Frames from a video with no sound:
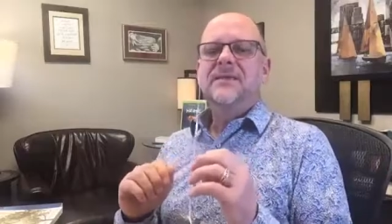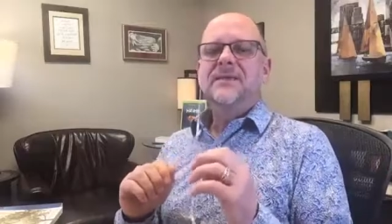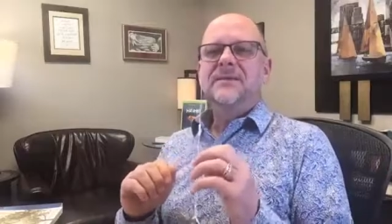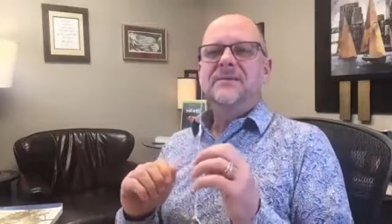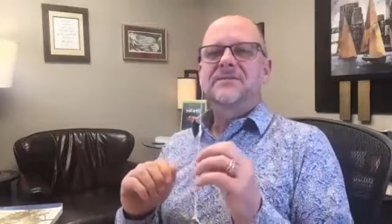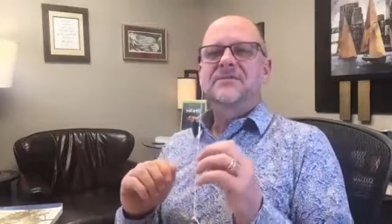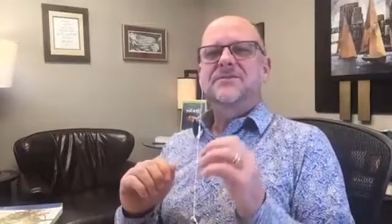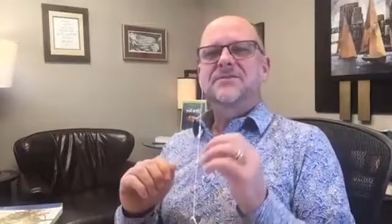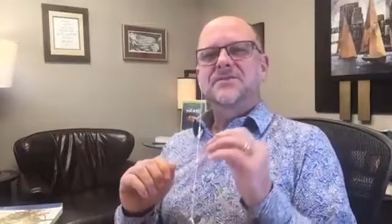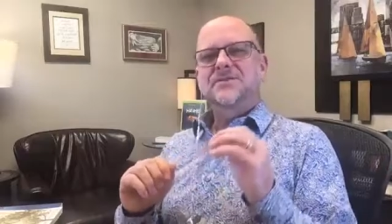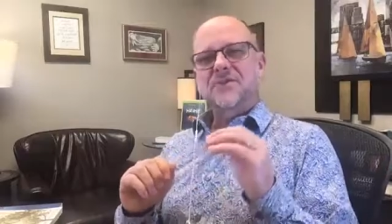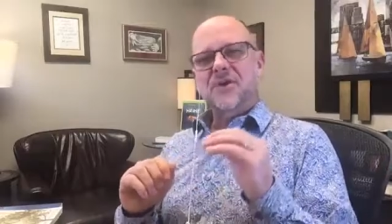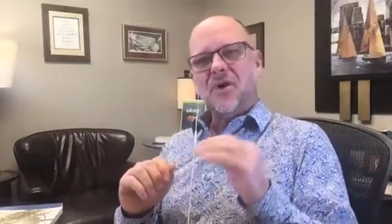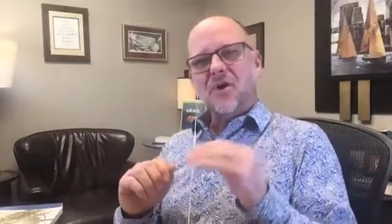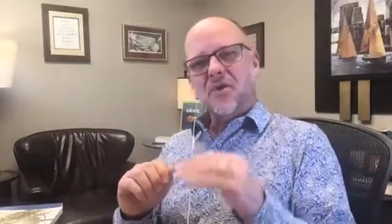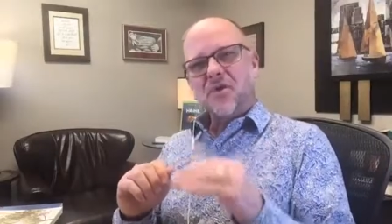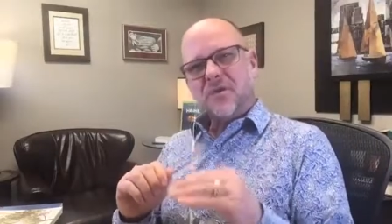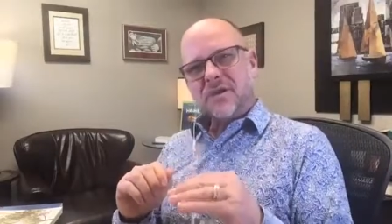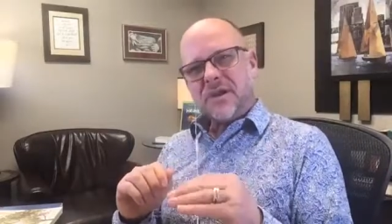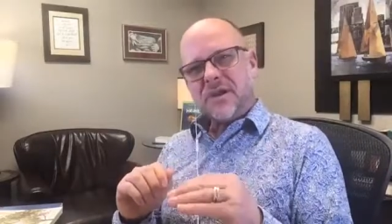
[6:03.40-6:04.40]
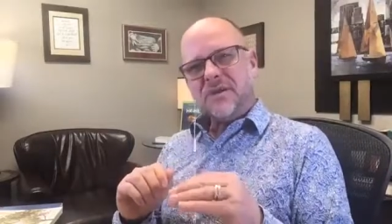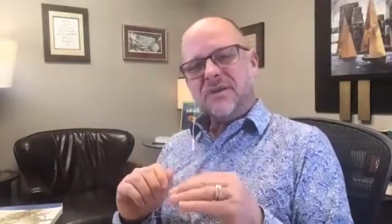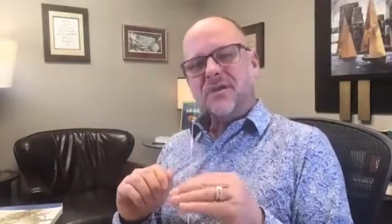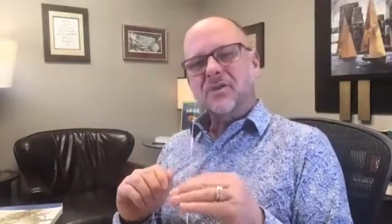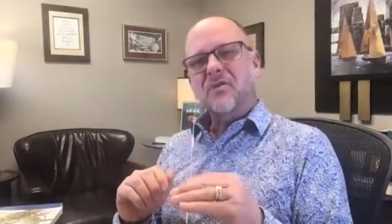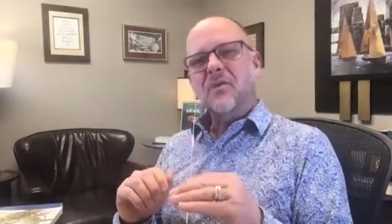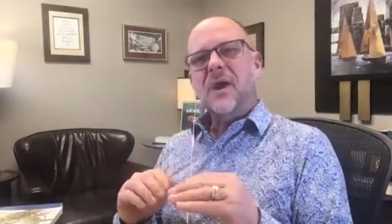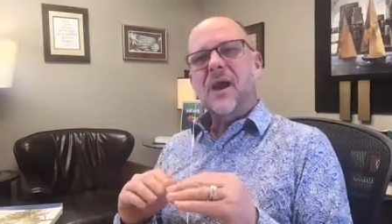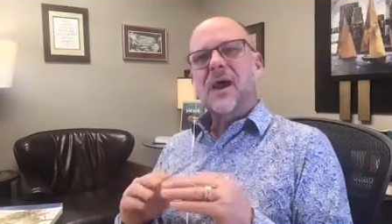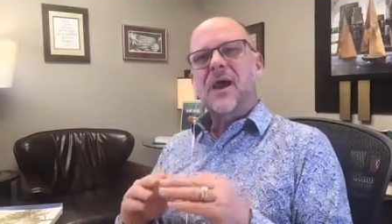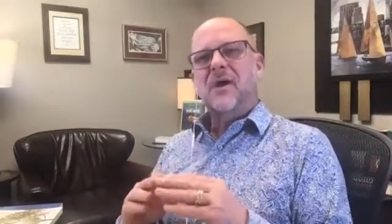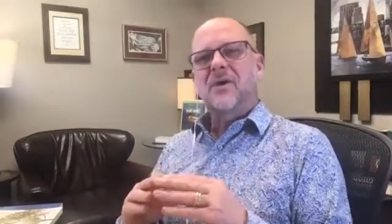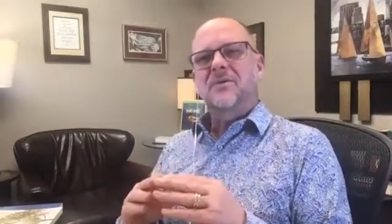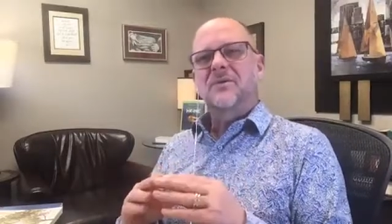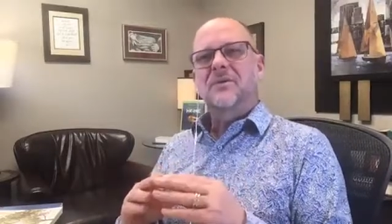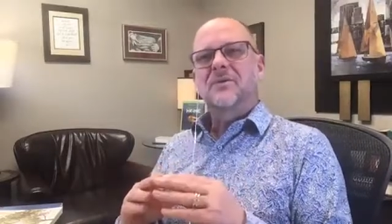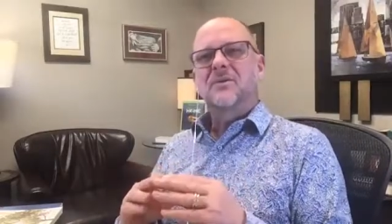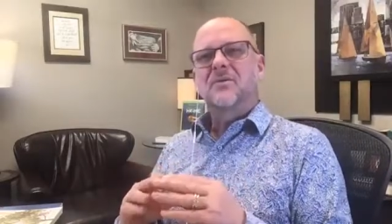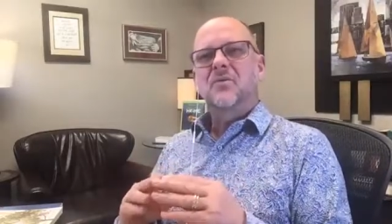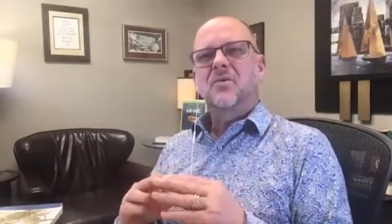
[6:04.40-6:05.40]
sown in the ground
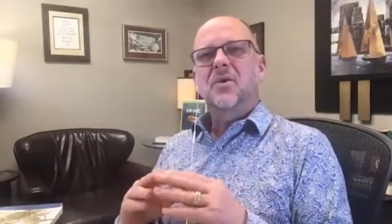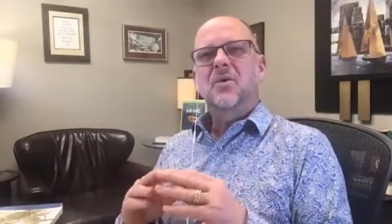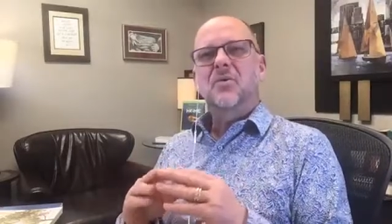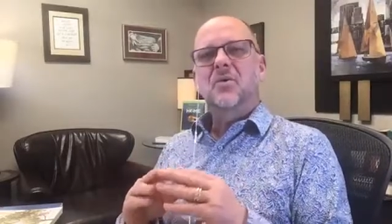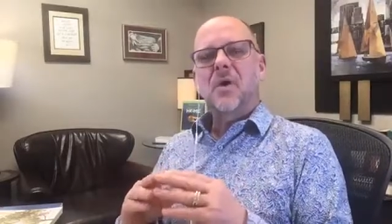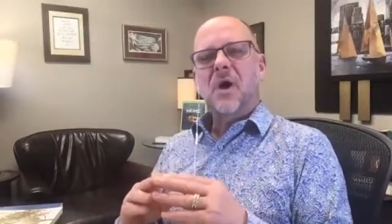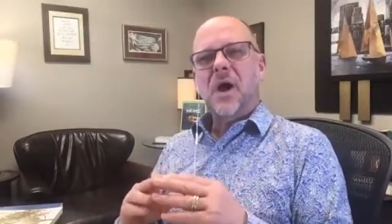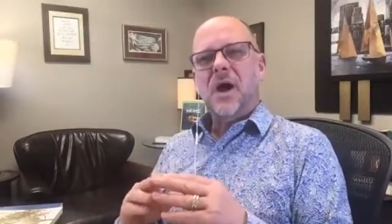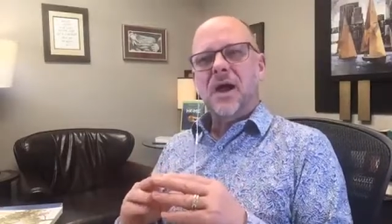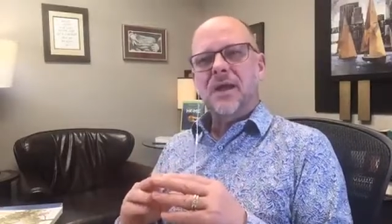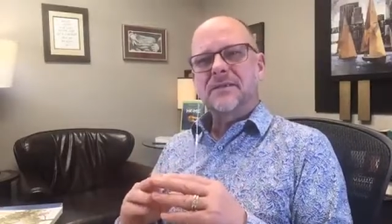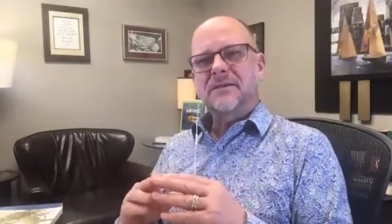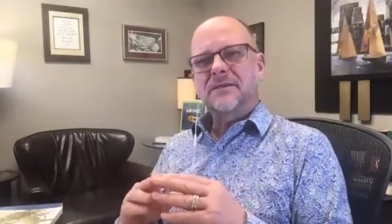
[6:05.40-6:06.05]
will rot.